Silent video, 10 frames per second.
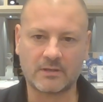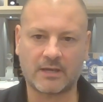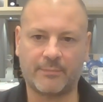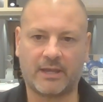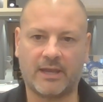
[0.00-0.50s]

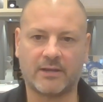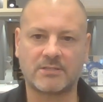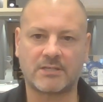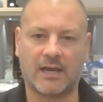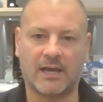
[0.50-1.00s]
coming out
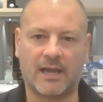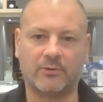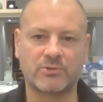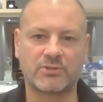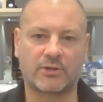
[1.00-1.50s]
uh, and
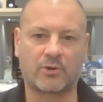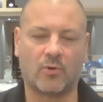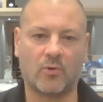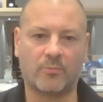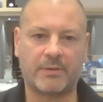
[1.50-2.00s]
also
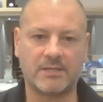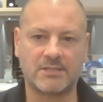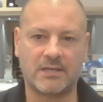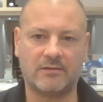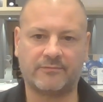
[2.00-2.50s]
core P
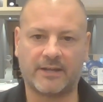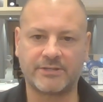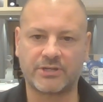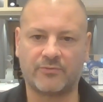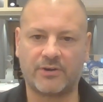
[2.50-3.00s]
C
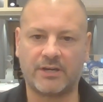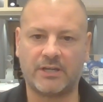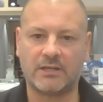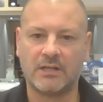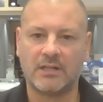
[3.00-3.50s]
inflation
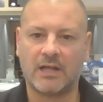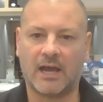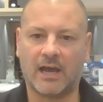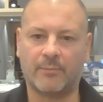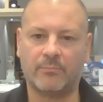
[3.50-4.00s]
reading.
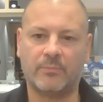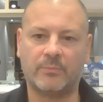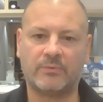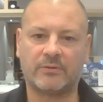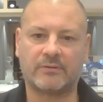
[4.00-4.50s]
Um,
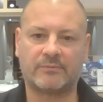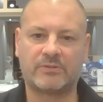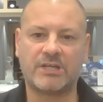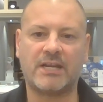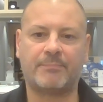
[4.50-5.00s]

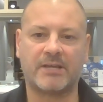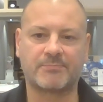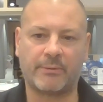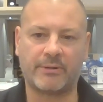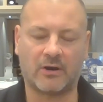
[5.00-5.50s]
G D P is
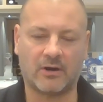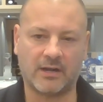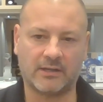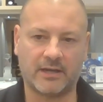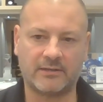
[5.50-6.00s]
probably the
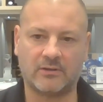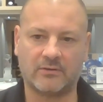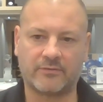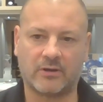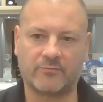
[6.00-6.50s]
highlight
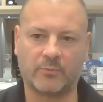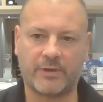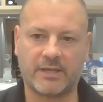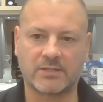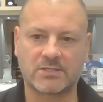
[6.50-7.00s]
of, of the
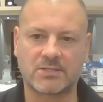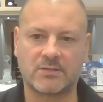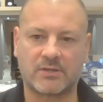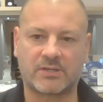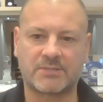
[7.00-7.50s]
week. It's
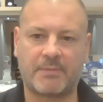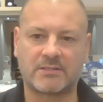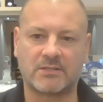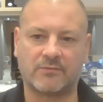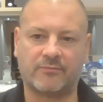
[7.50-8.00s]

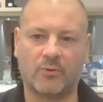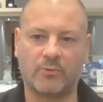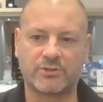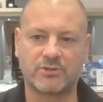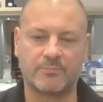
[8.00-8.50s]
expected to
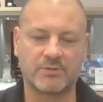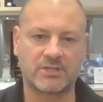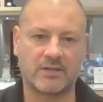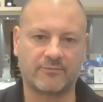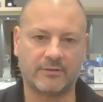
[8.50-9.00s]
fall to two
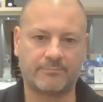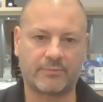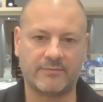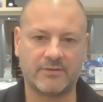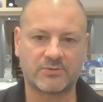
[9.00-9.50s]
percent from the
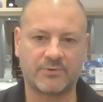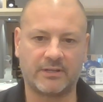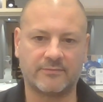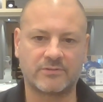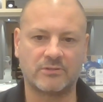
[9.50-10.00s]
previous
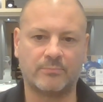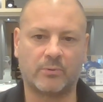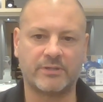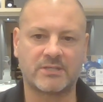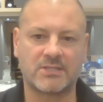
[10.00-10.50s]
reading of two
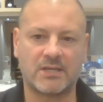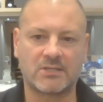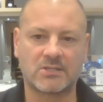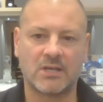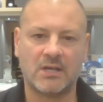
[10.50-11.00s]
point
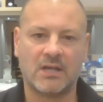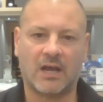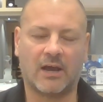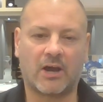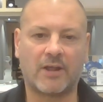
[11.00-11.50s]
six.
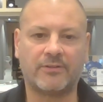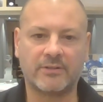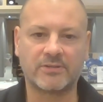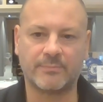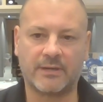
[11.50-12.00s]
Uh, I don't think
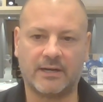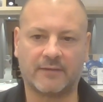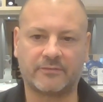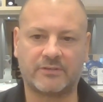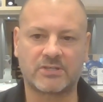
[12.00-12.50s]
this will be
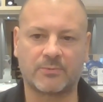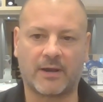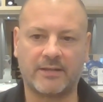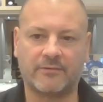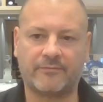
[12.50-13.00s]
enough to
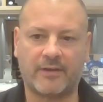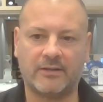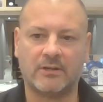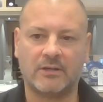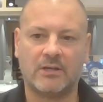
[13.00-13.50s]
dissuade the Fed